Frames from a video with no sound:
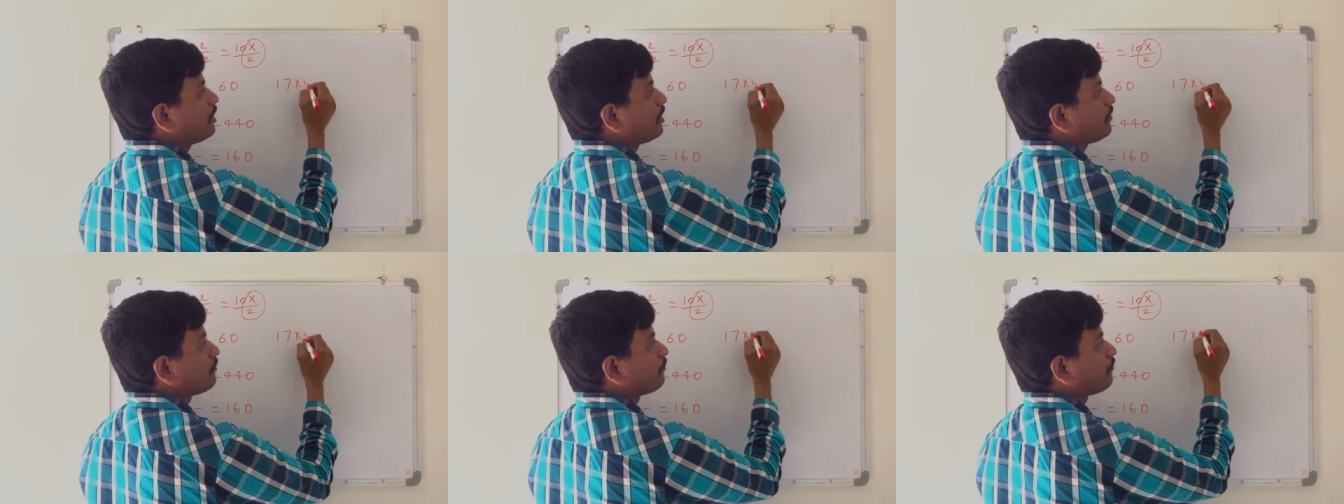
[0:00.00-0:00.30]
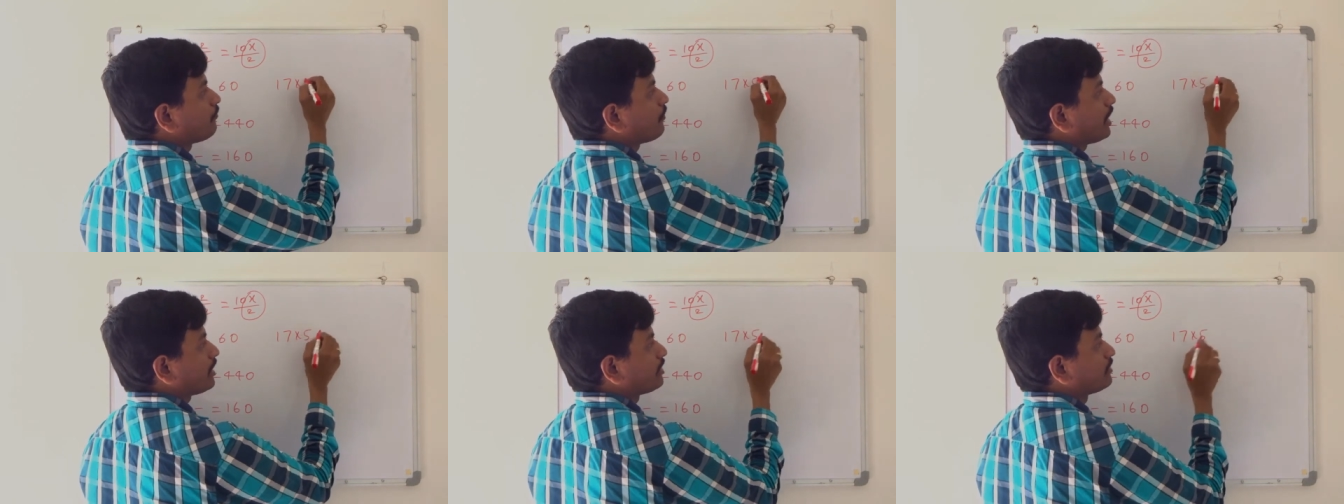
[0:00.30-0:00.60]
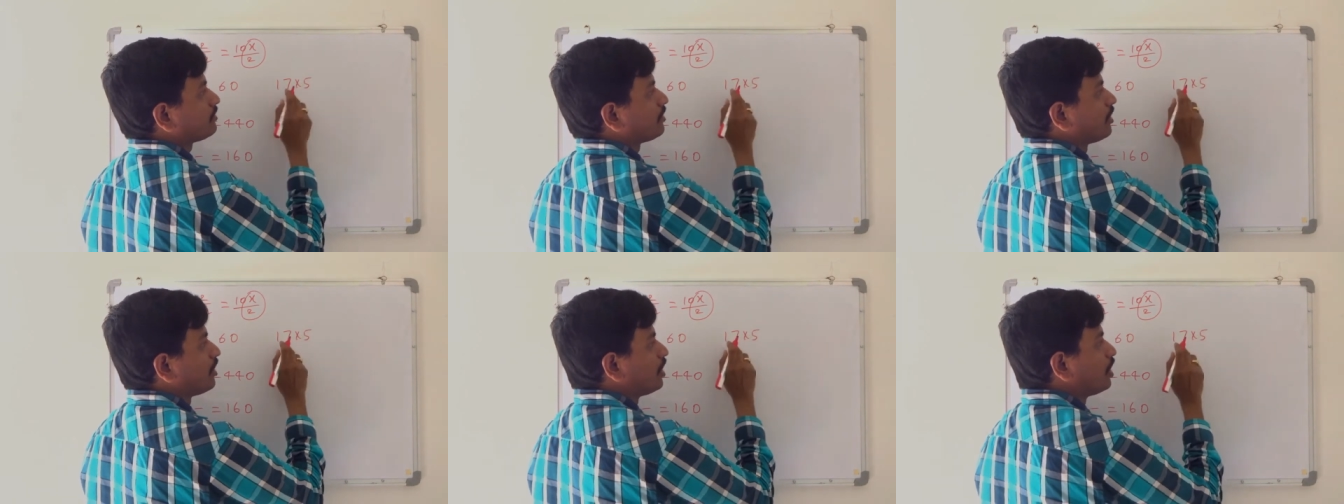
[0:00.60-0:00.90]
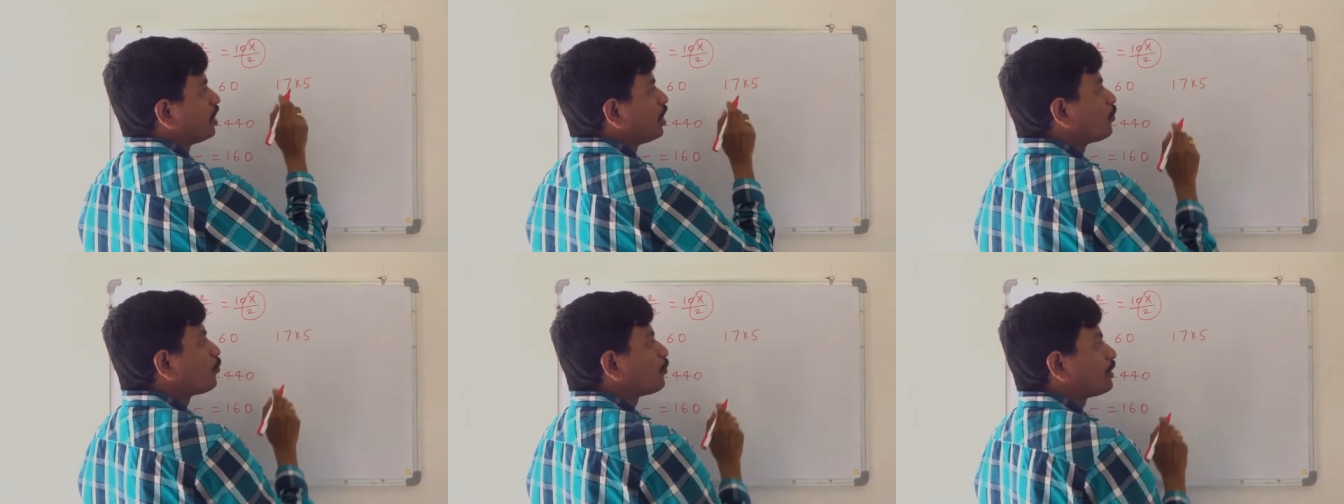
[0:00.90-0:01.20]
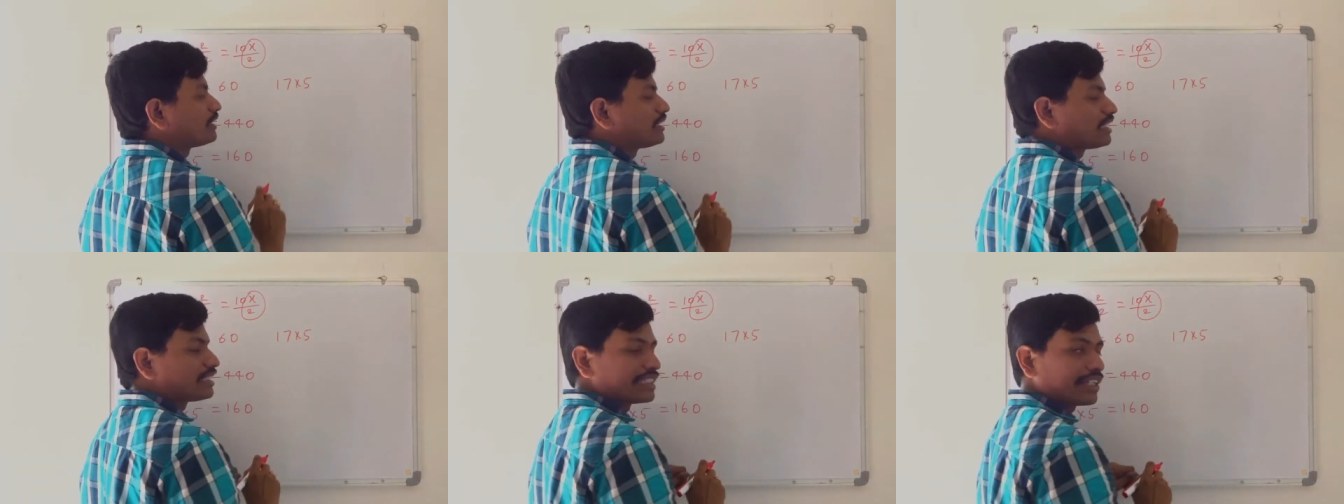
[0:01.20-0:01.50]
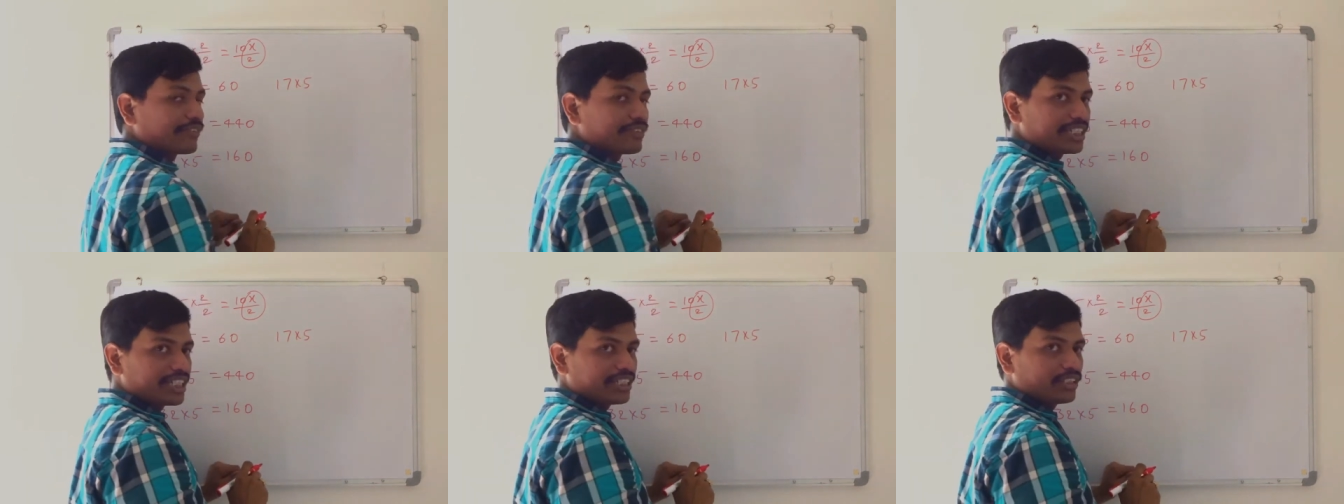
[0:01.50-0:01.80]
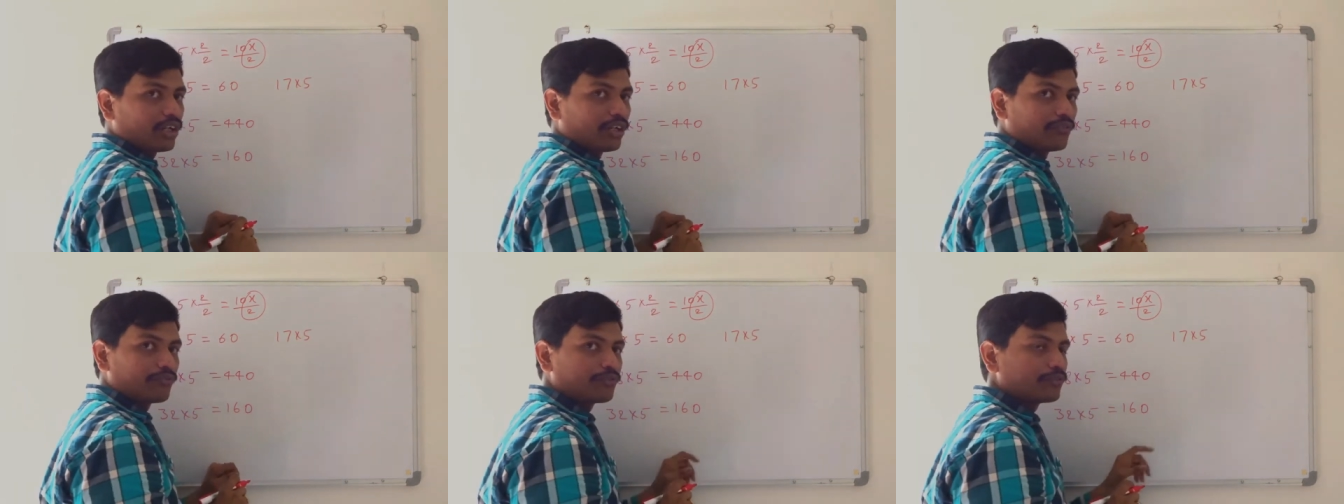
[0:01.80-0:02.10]
by 5. What is the
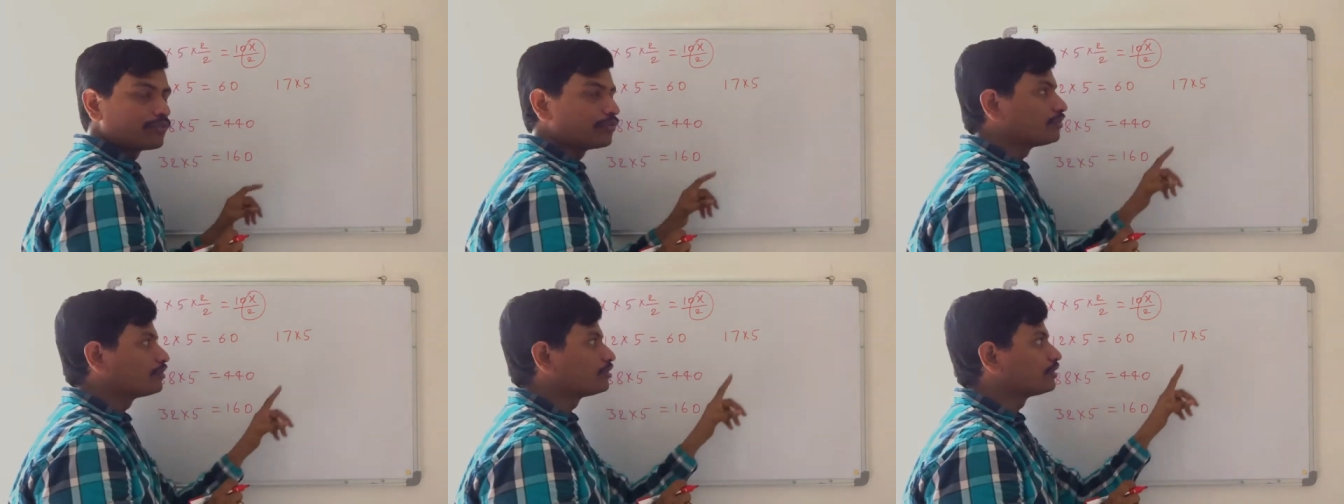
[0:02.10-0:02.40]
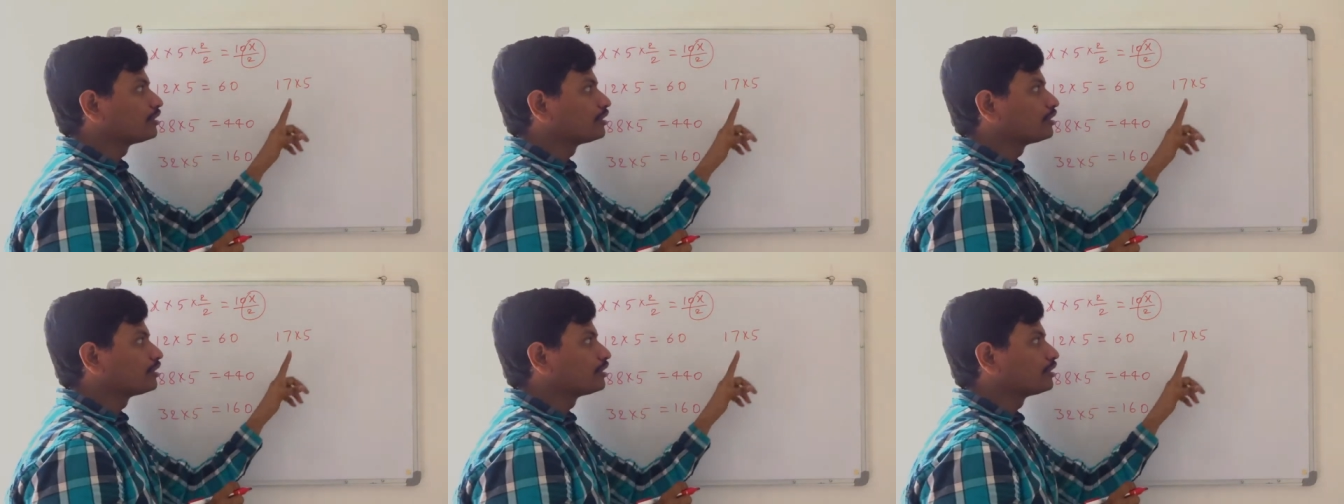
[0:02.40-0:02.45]
17 of?